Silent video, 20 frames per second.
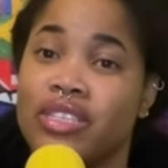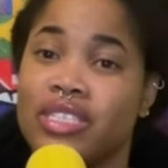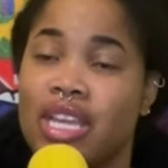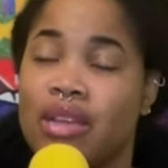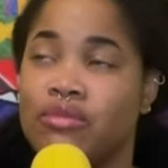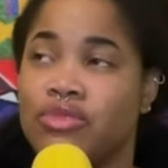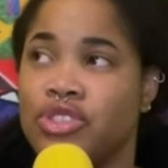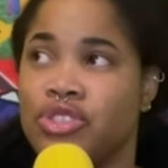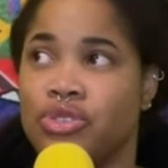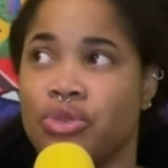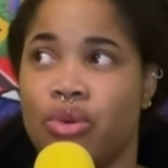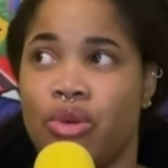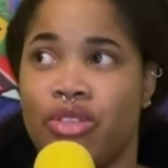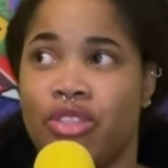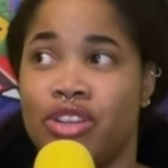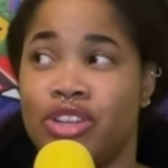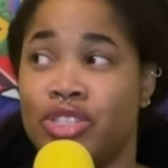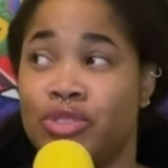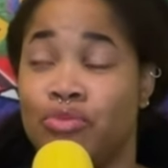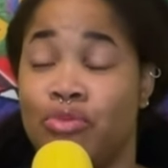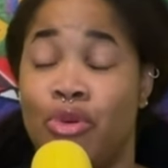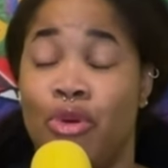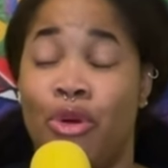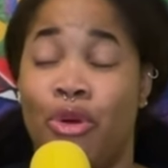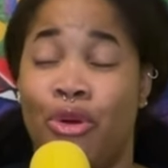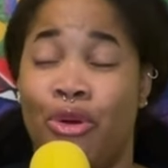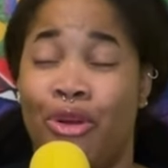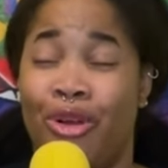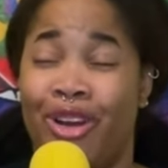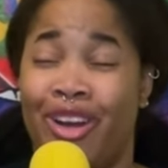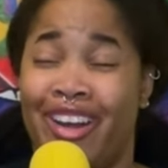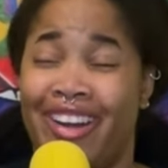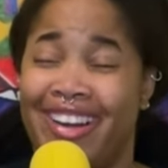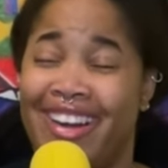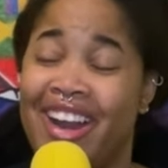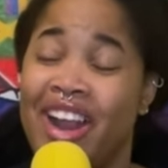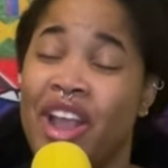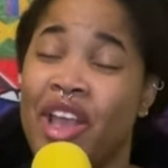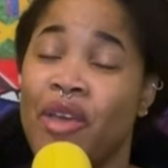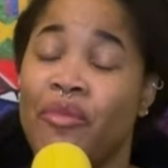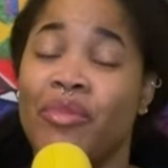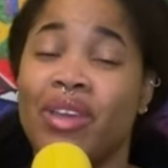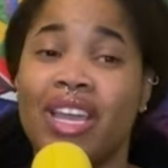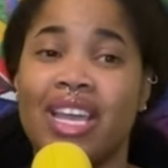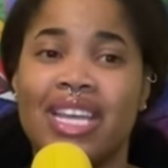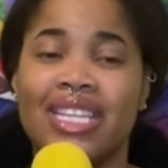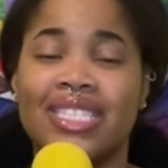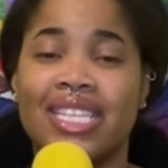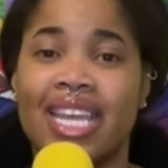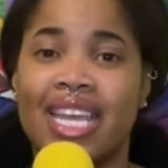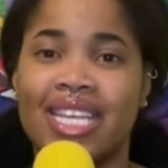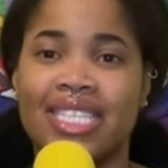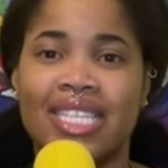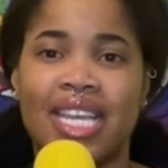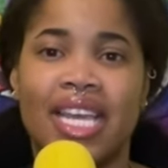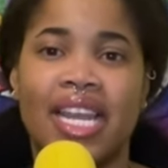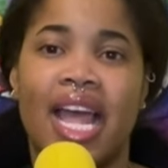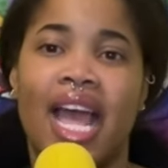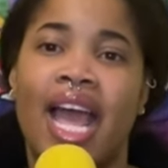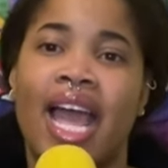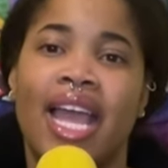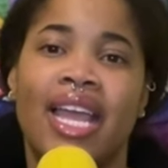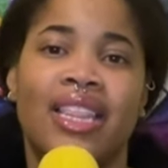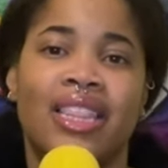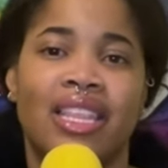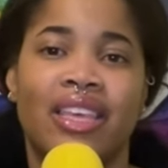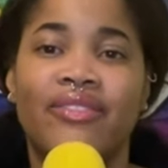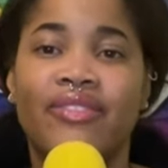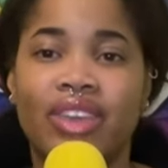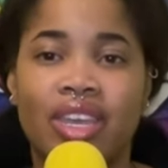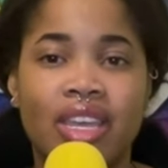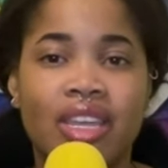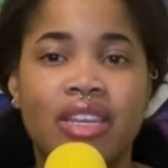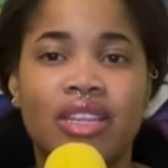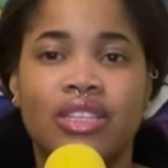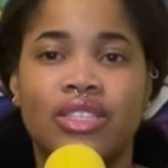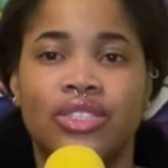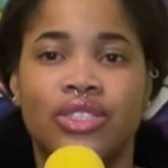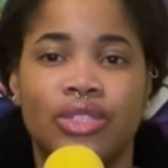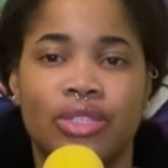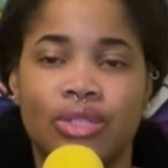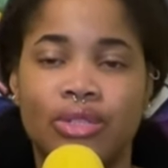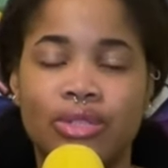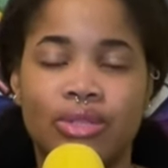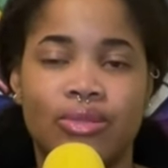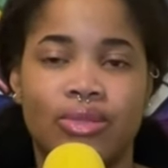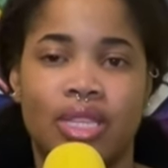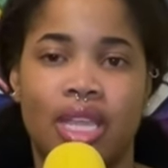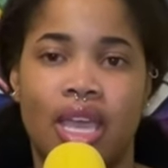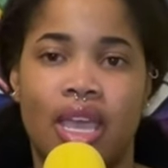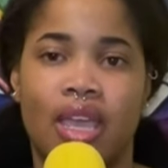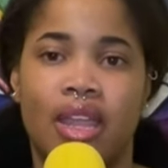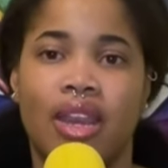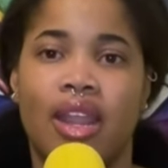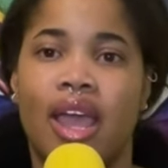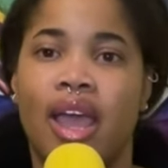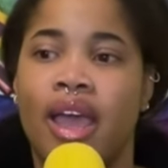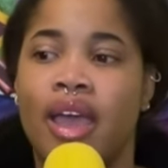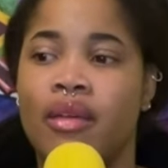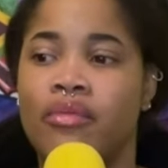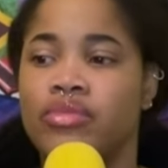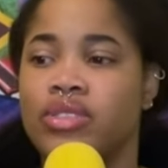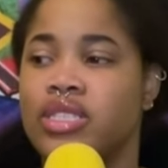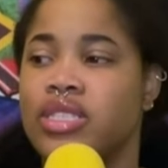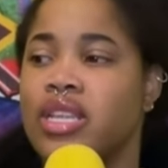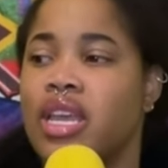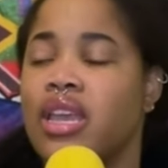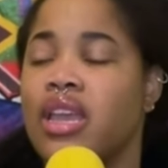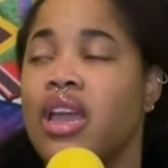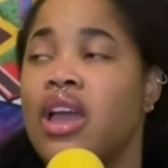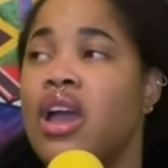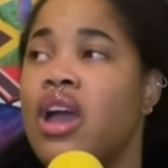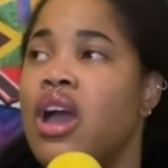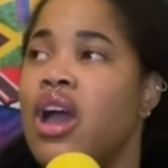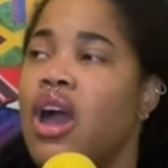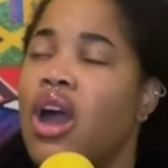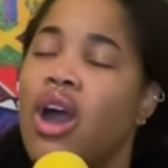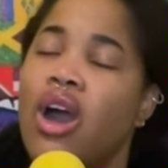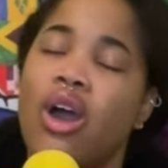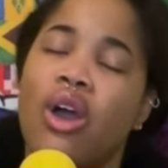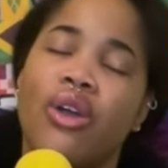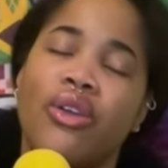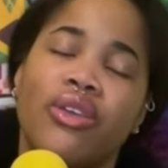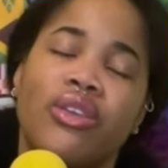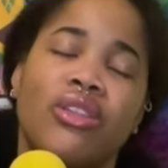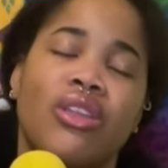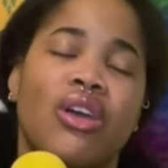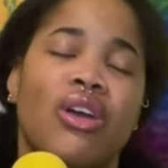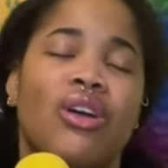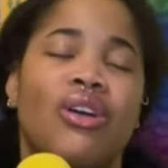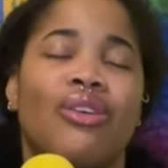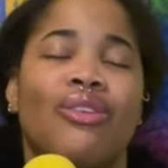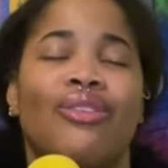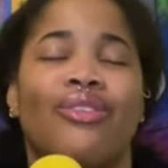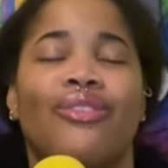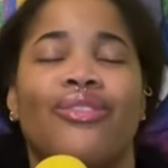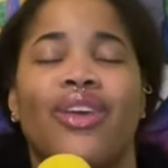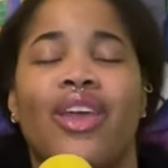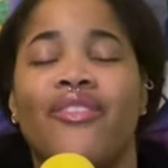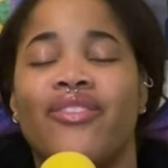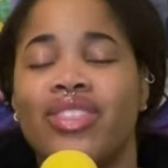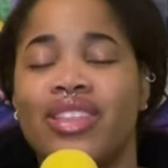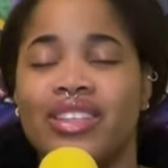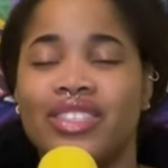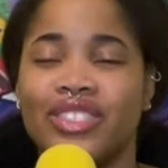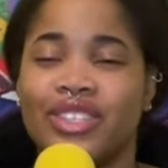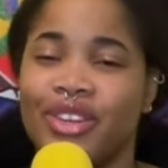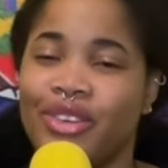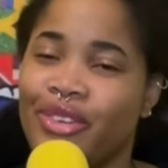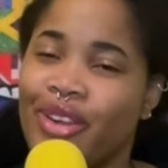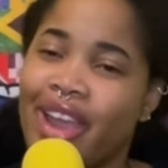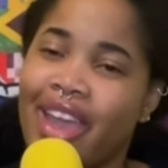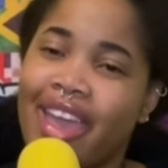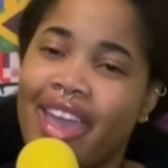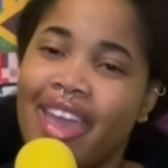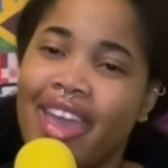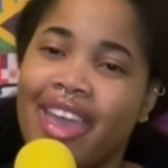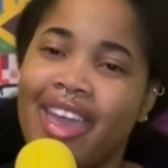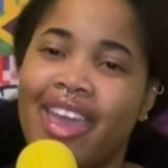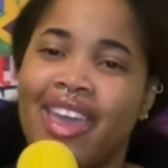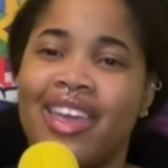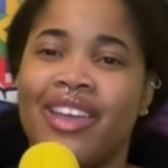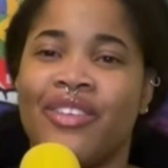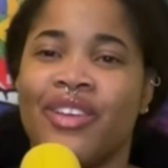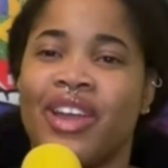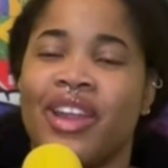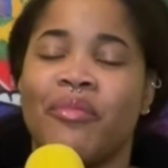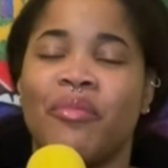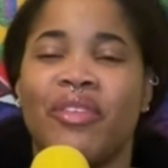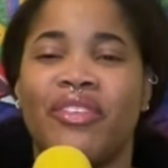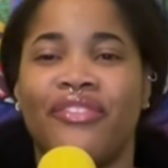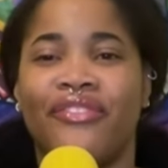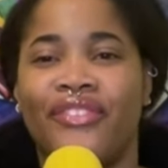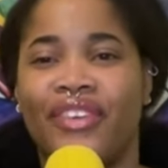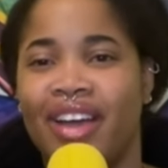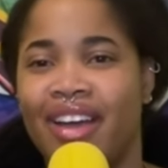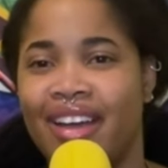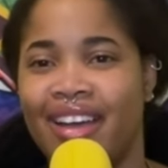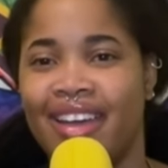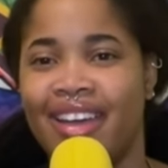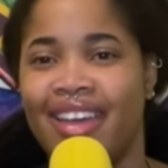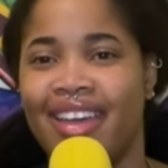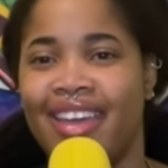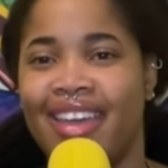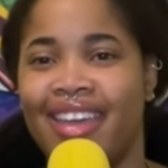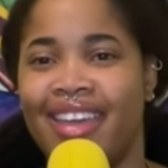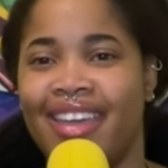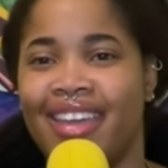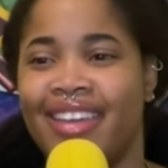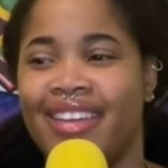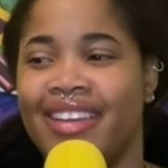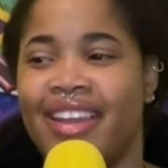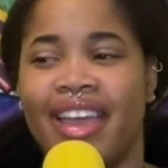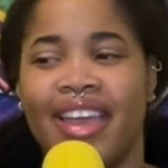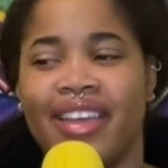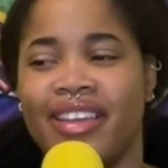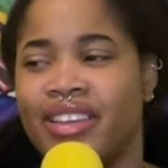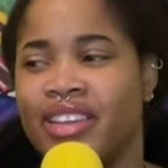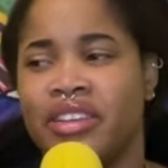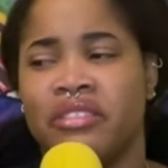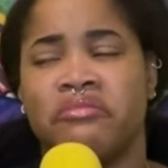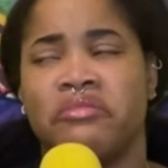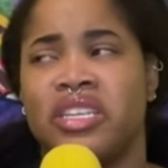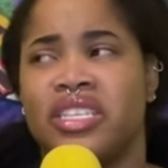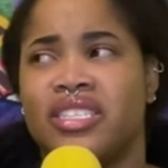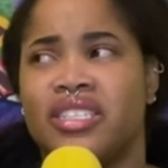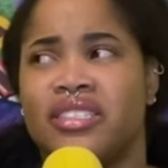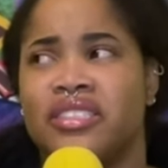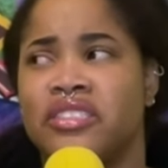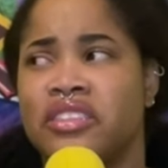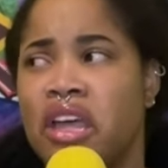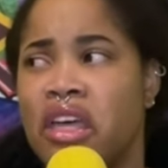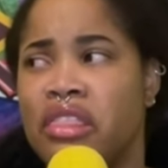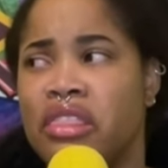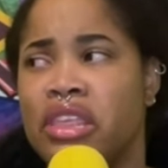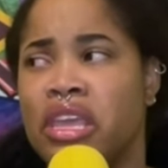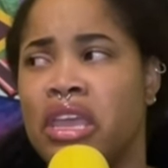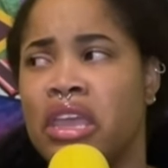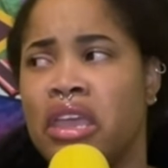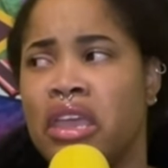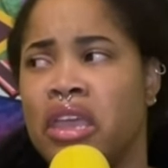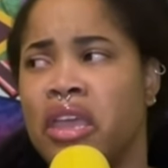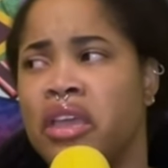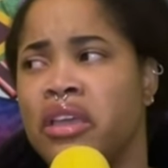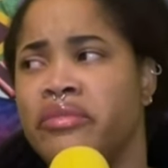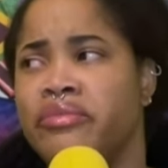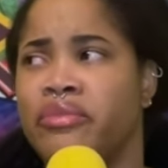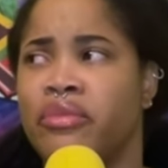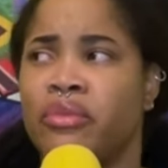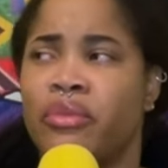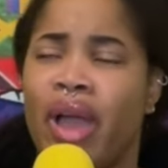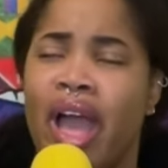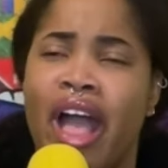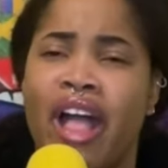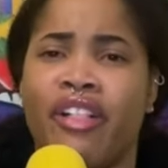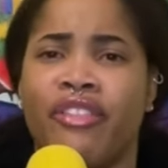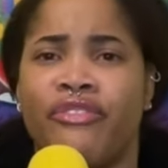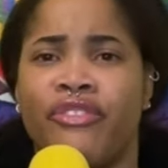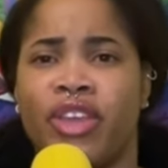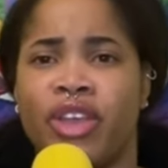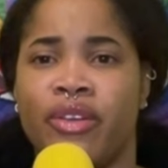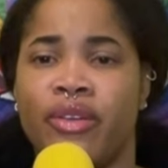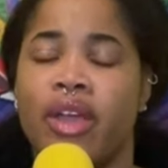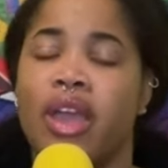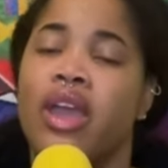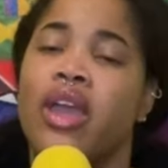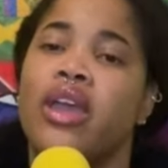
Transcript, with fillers: I'm sure there's more because, like I said, I live in Delulu land. I'm just like, oh, you know, everything's great. We're going to be fine. Like, this is nothing. I'll figure it.